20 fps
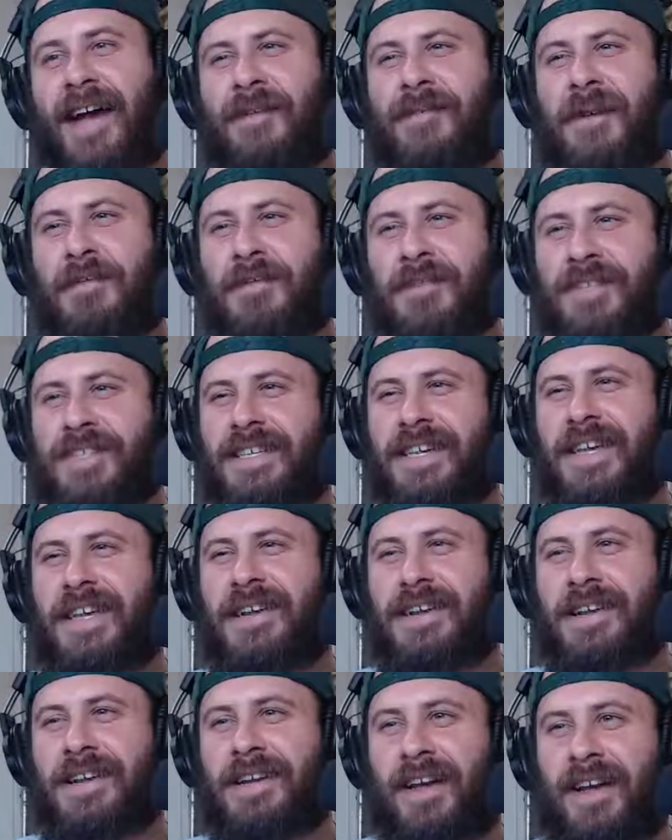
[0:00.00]
Have you ever
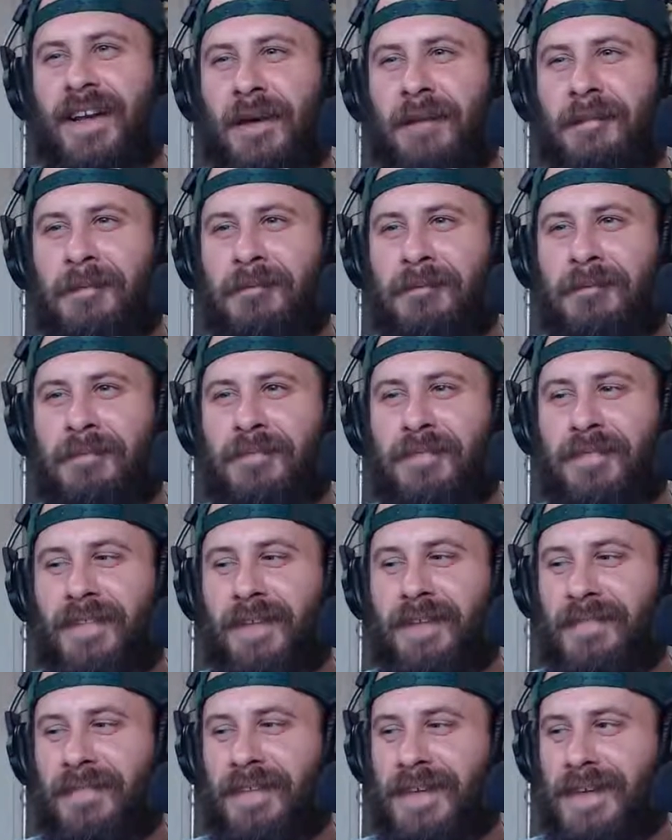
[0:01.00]
seen
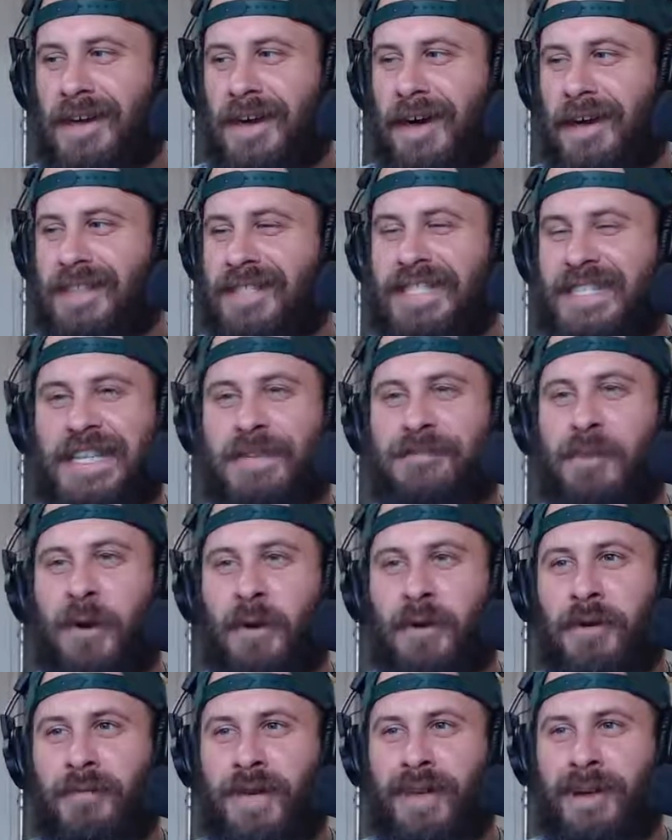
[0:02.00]
the
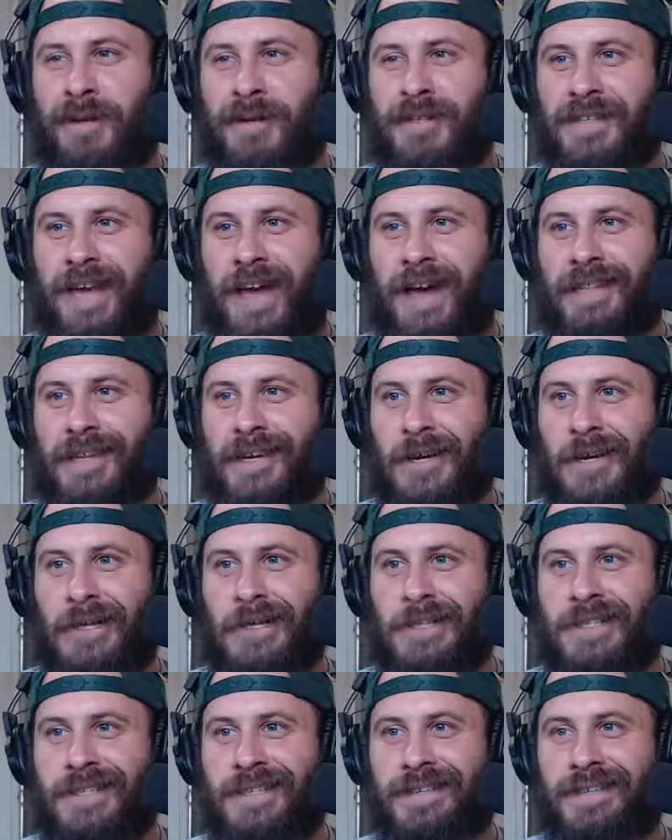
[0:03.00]
demotivators
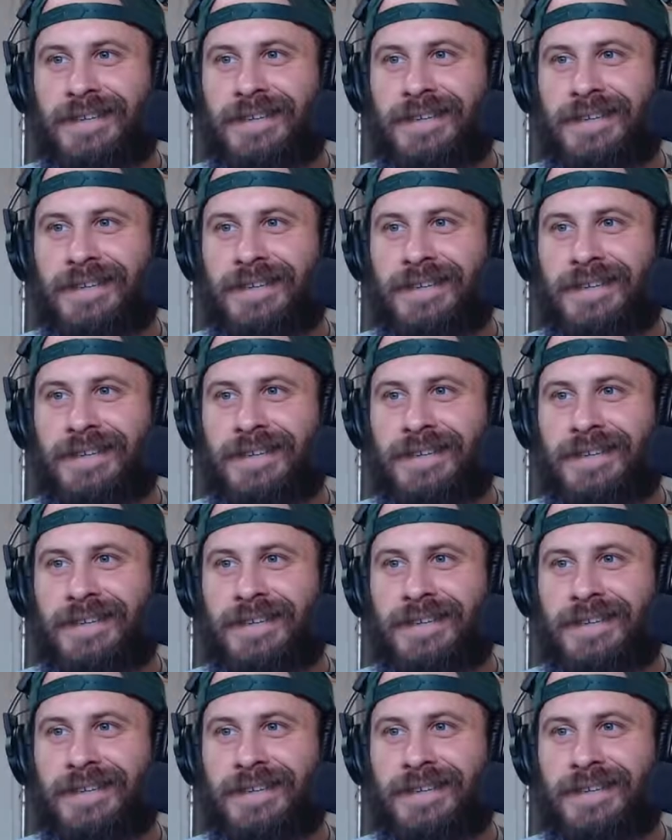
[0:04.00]
calendars?